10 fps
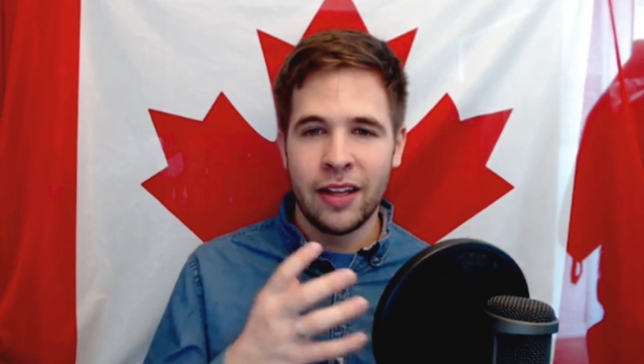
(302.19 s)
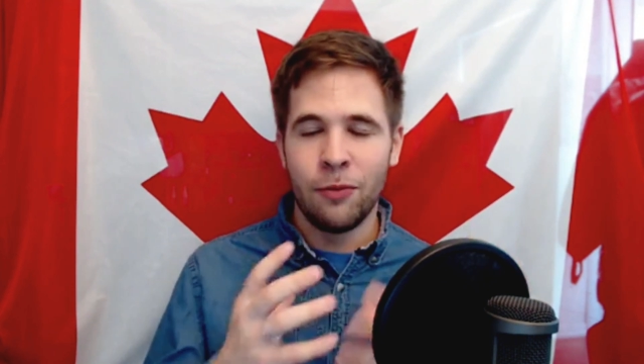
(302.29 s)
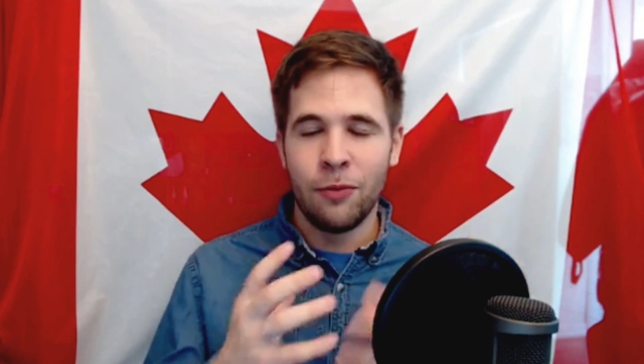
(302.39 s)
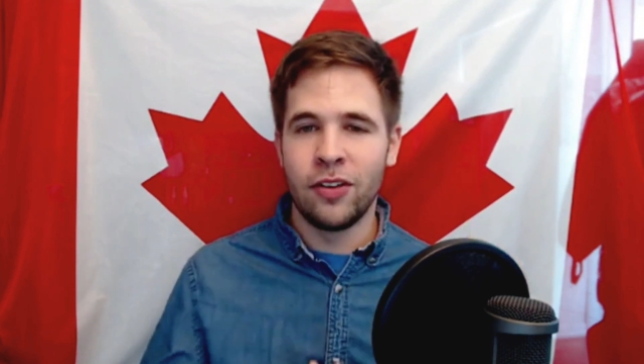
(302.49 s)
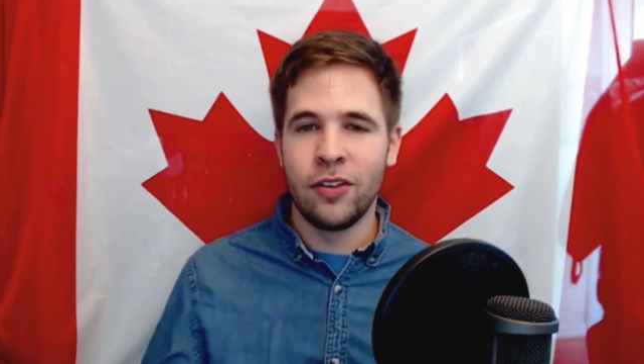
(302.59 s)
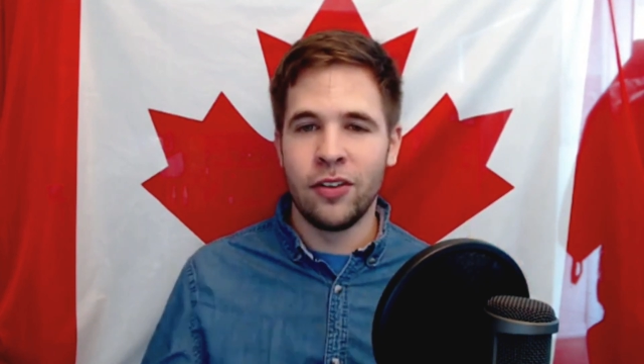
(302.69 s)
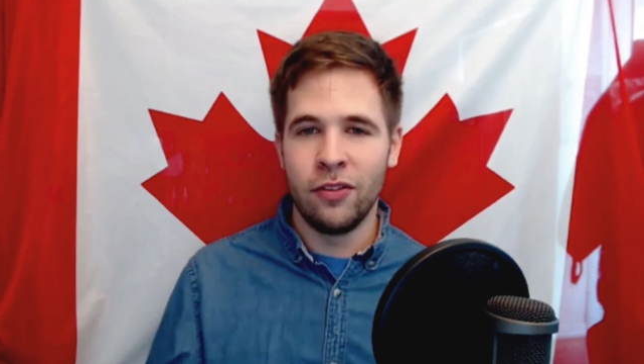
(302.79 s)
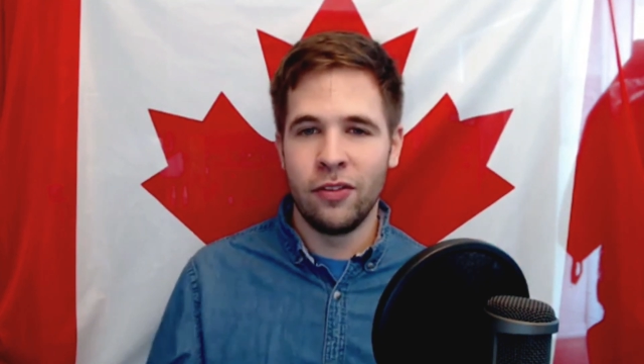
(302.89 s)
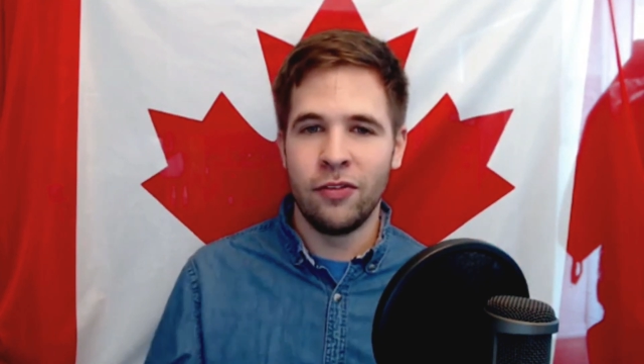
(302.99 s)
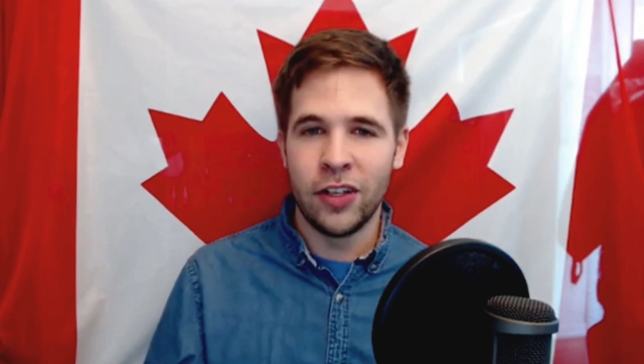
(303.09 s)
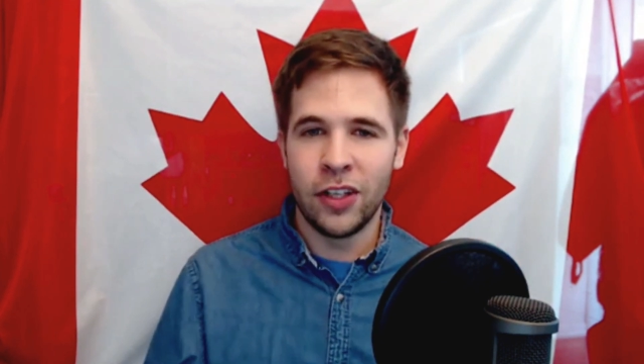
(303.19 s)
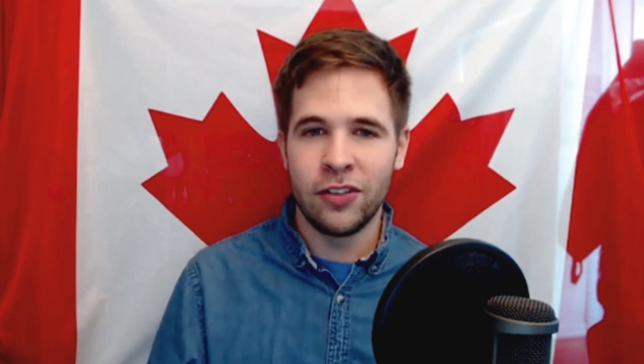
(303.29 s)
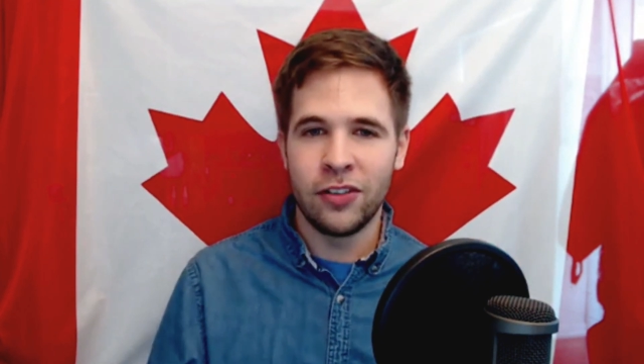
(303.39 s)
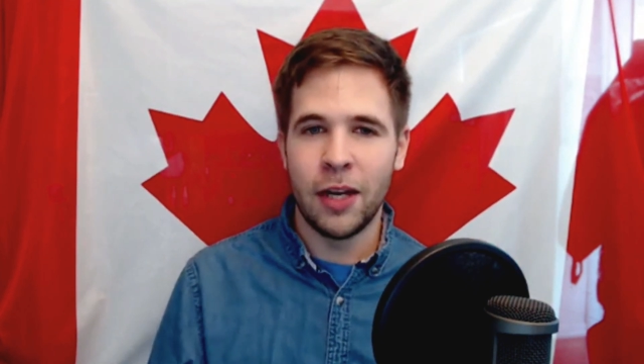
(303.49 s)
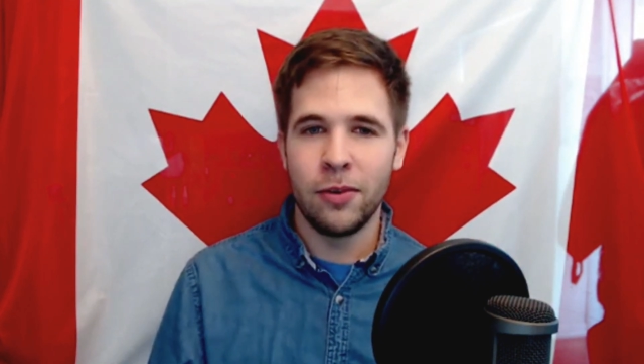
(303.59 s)
that wasn't
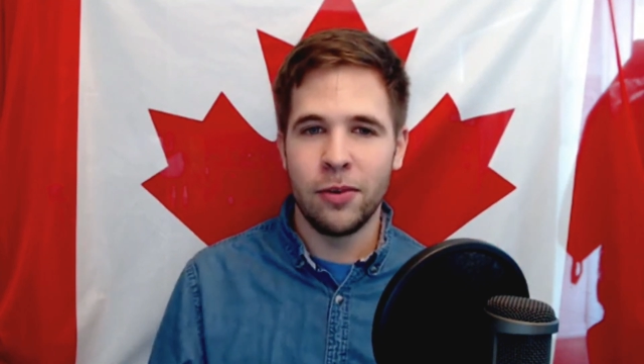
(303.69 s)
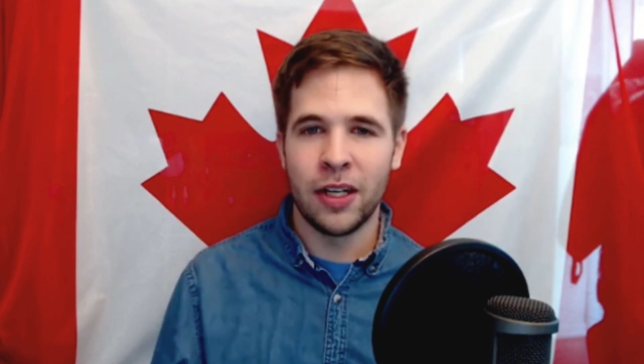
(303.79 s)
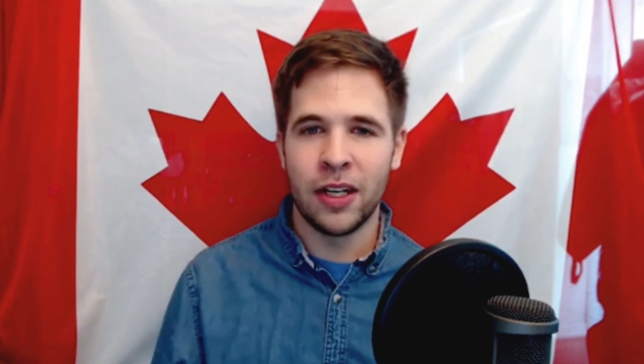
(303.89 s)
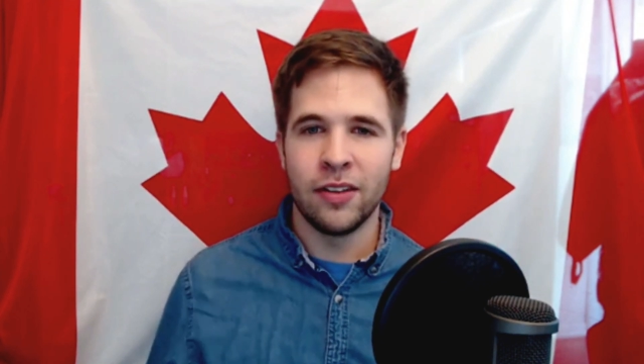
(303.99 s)
videotaped because